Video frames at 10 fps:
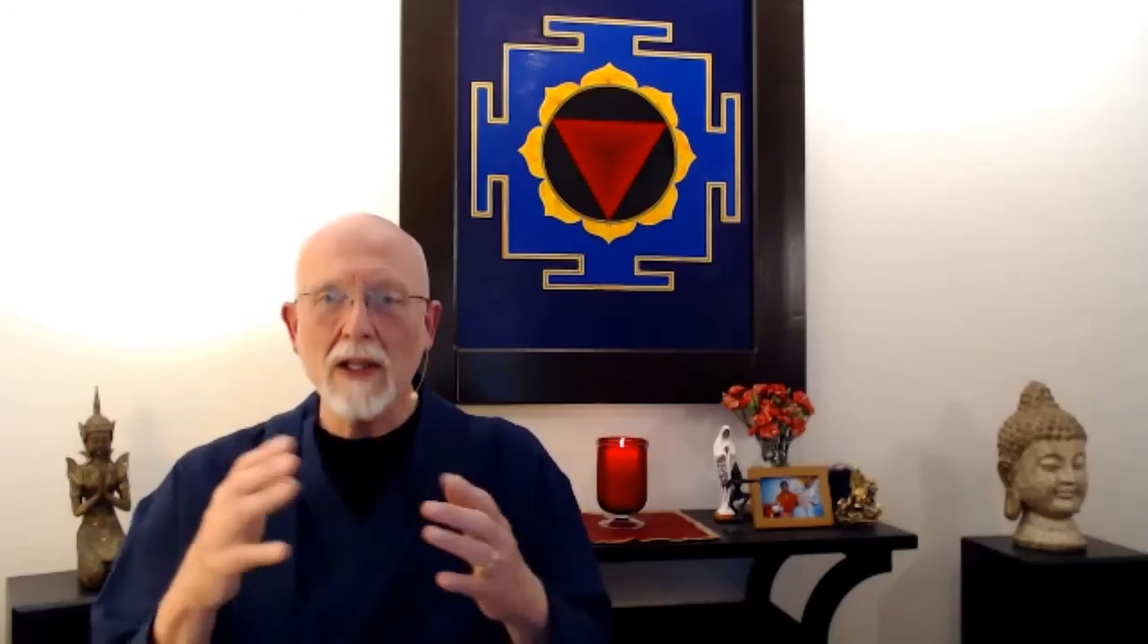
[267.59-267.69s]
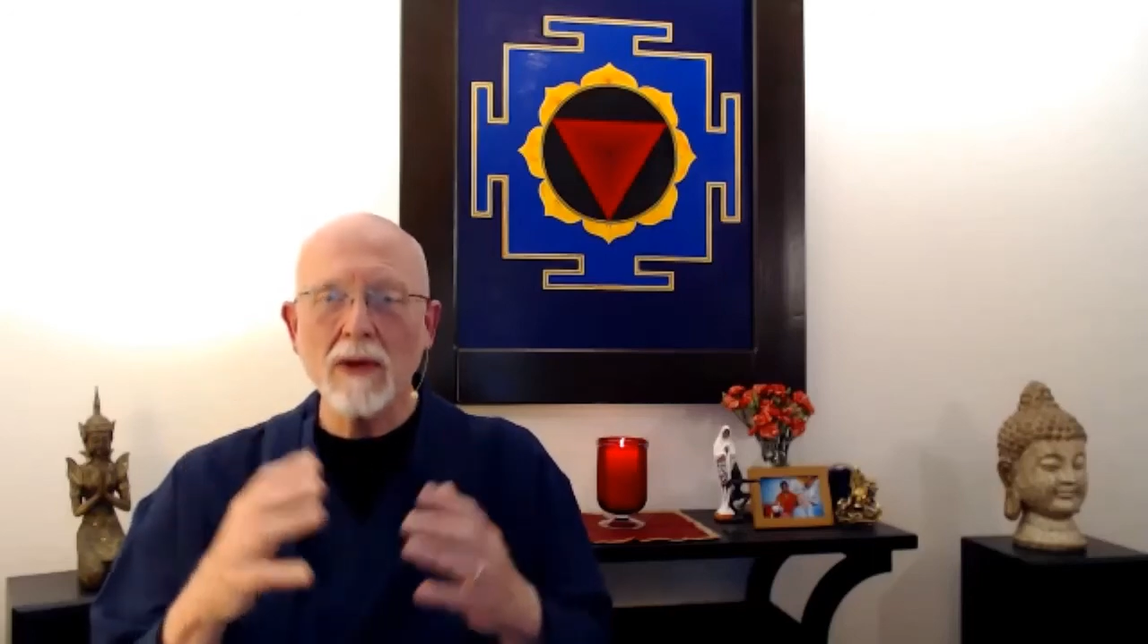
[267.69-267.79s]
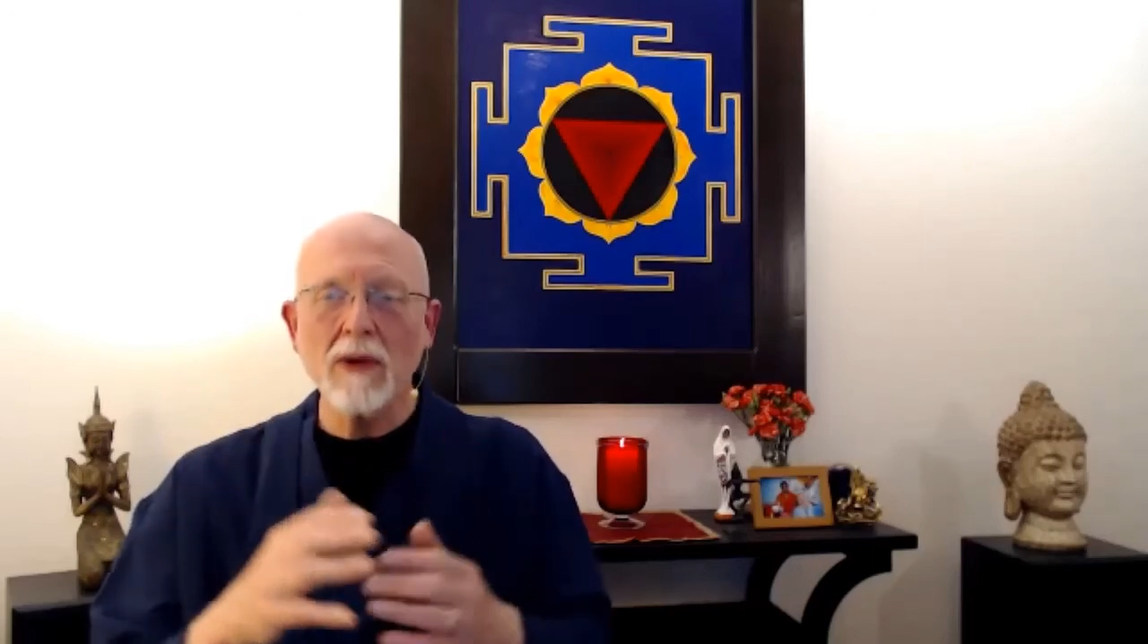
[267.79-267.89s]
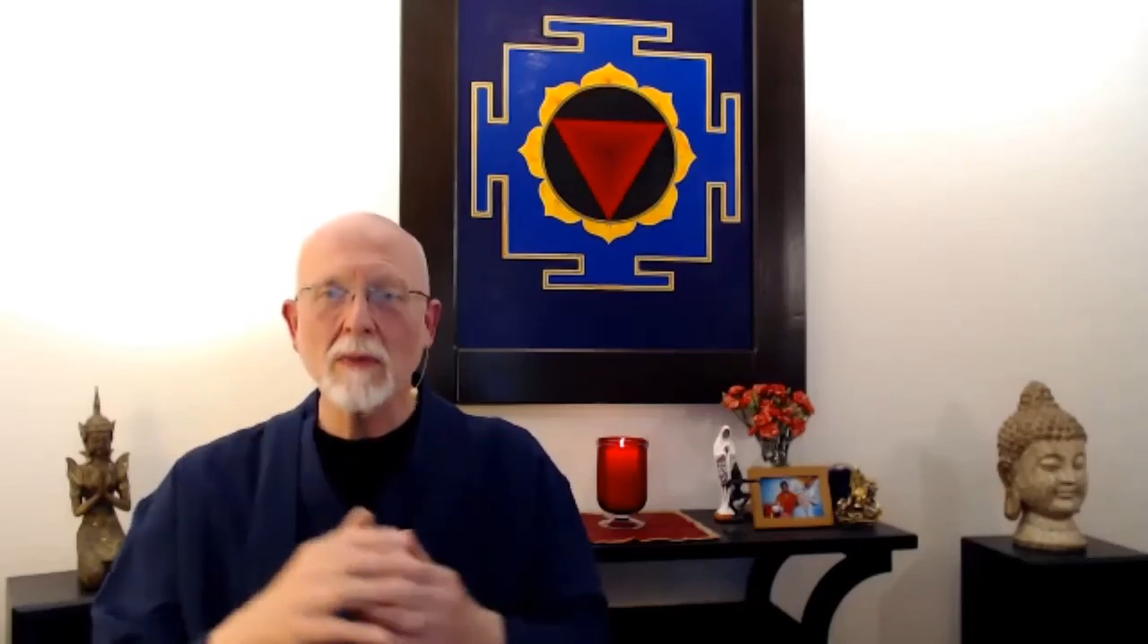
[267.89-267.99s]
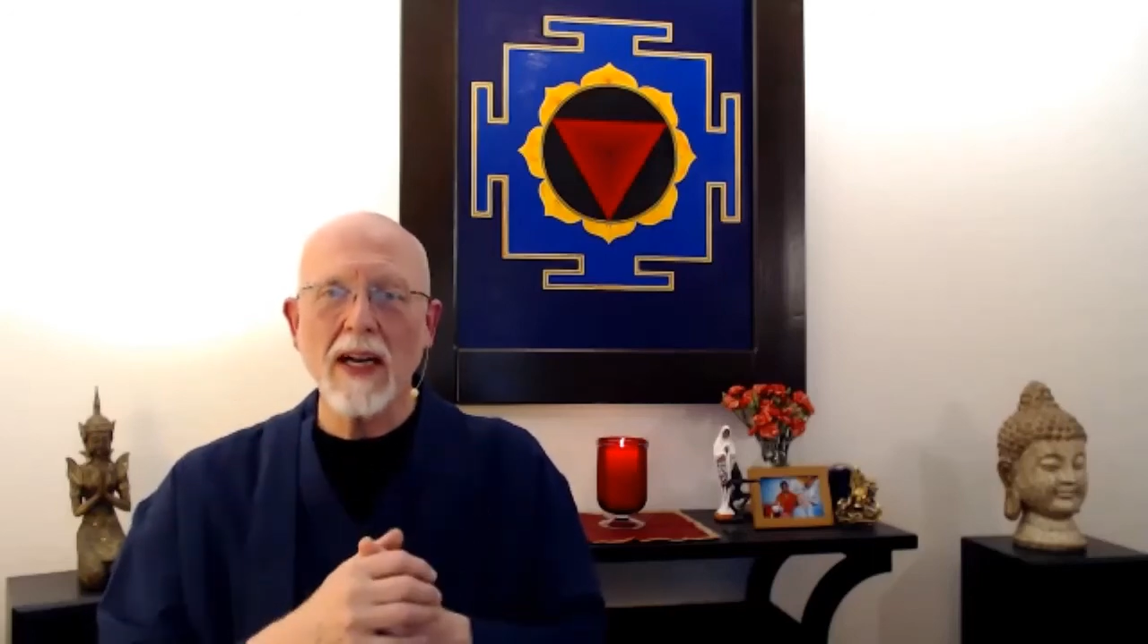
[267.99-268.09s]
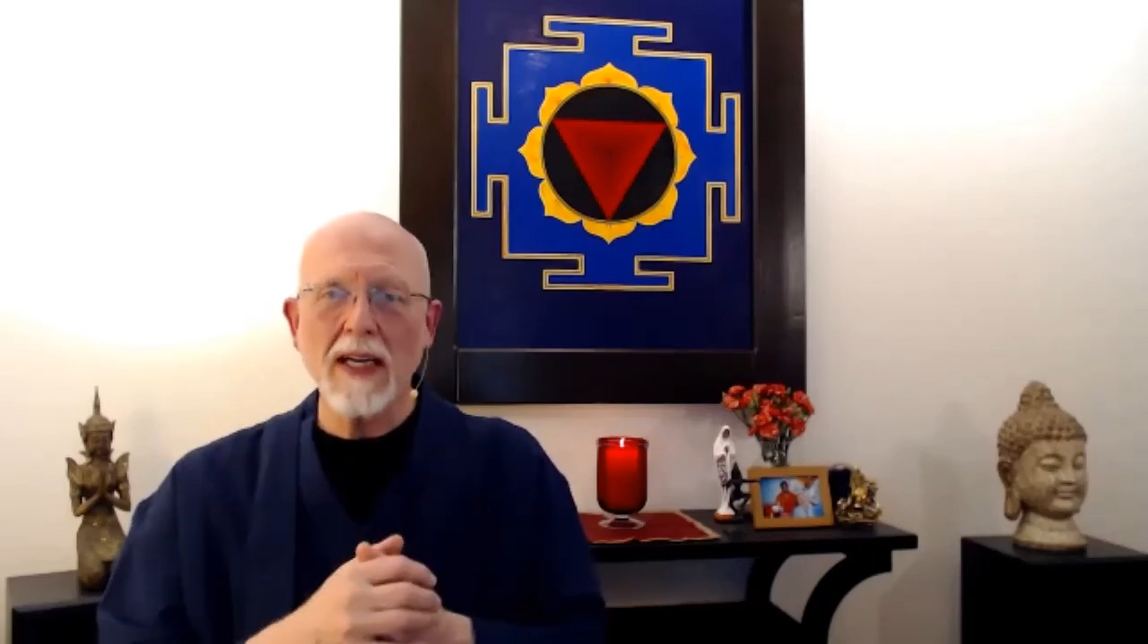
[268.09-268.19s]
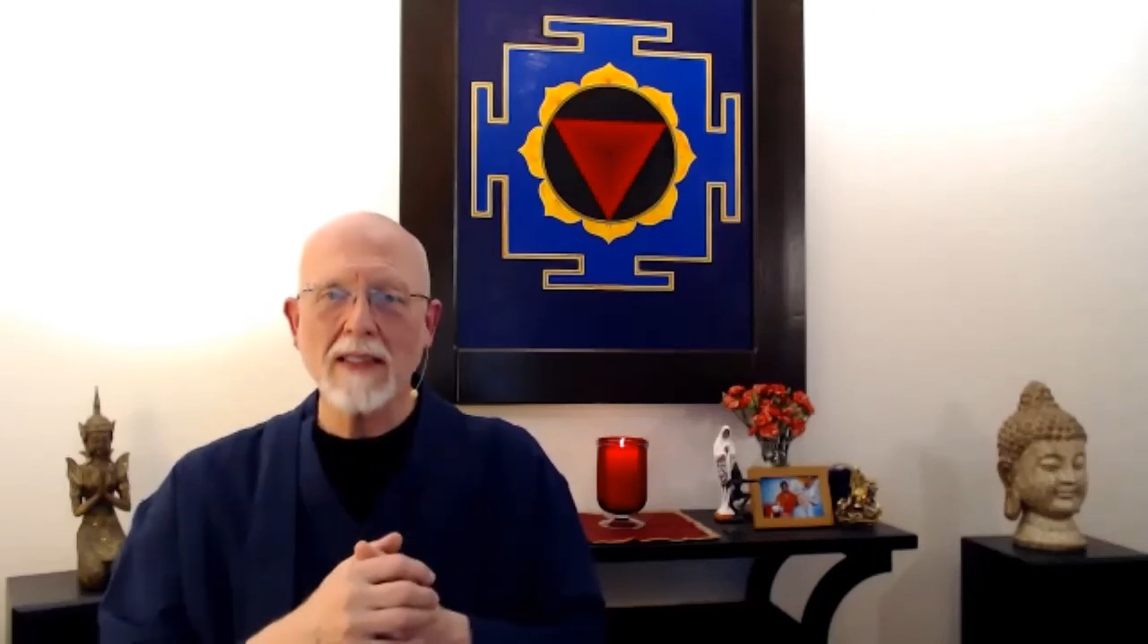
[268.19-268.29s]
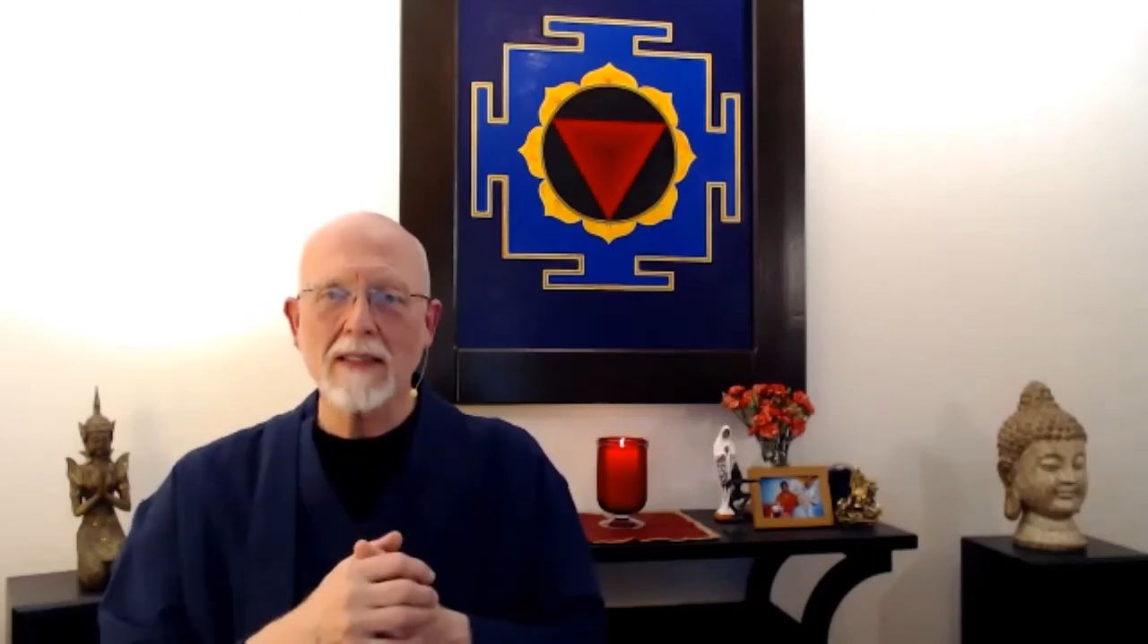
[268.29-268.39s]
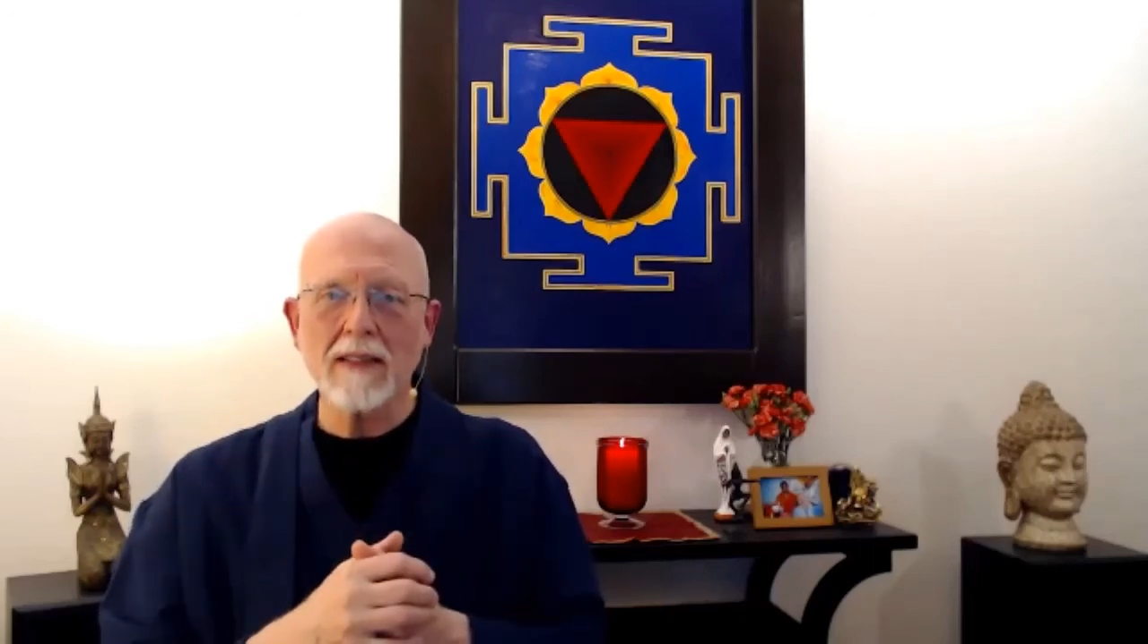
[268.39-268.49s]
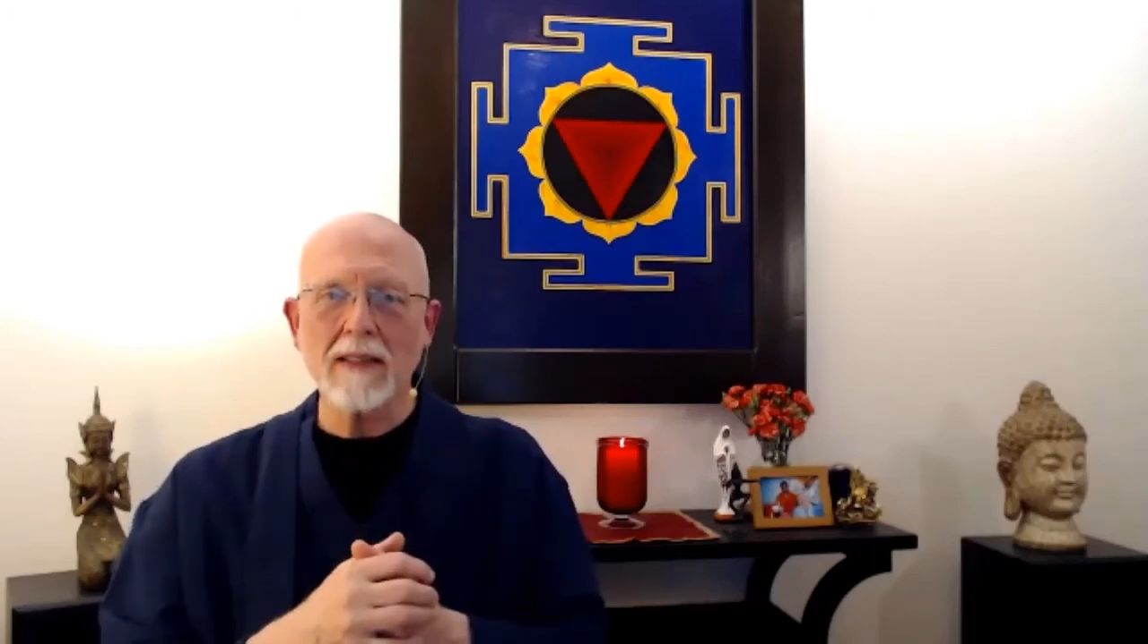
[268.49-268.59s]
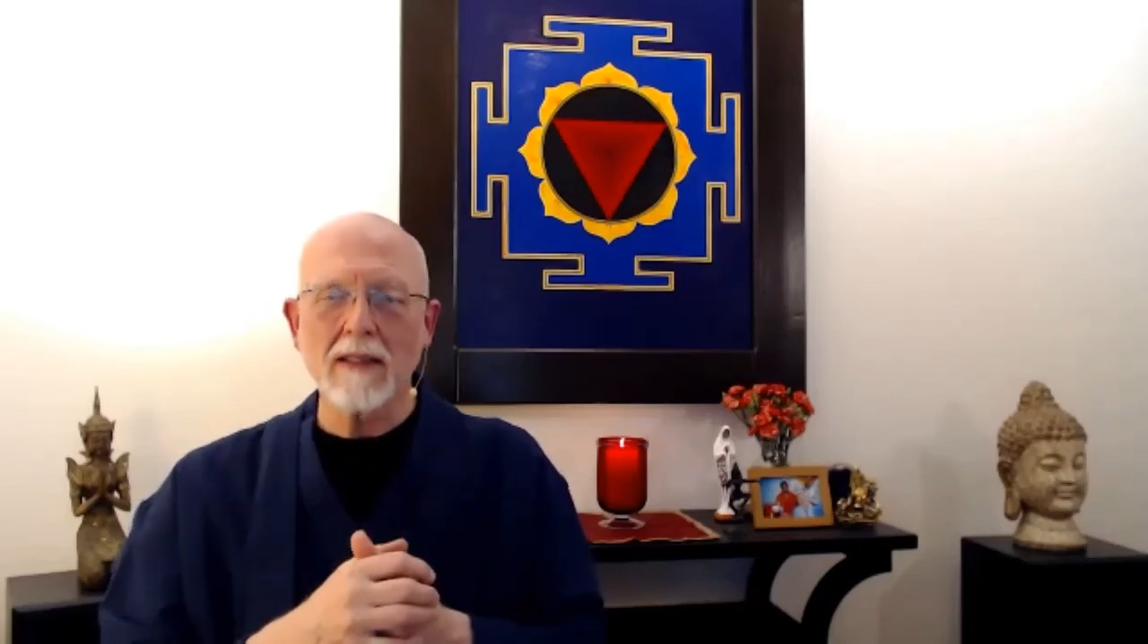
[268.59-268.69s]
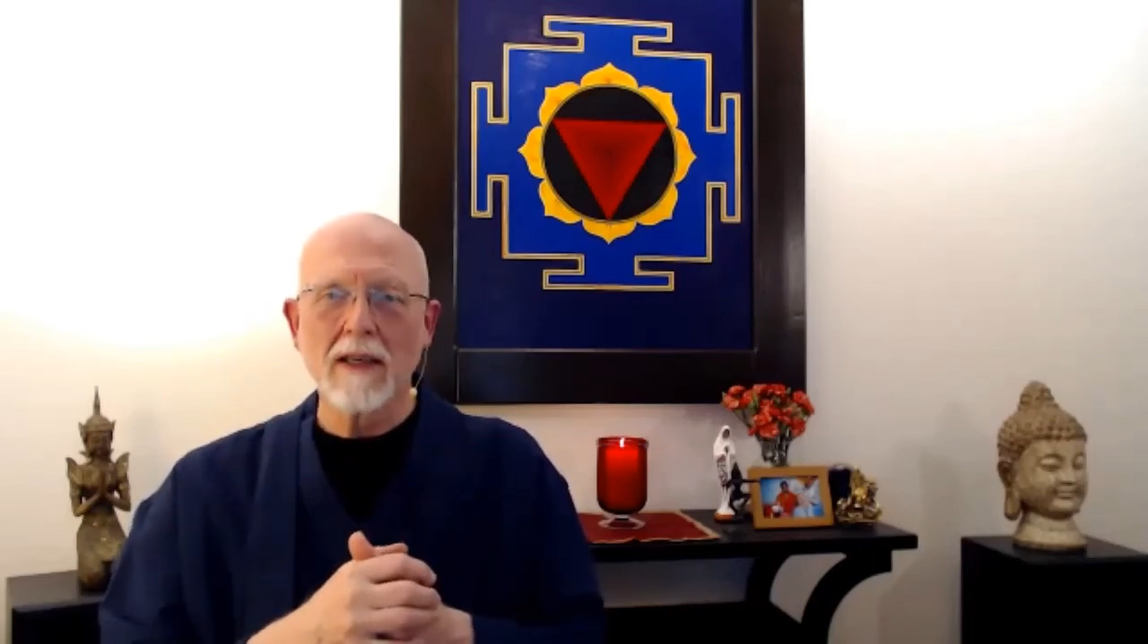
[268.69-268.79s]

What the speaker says: doing practices.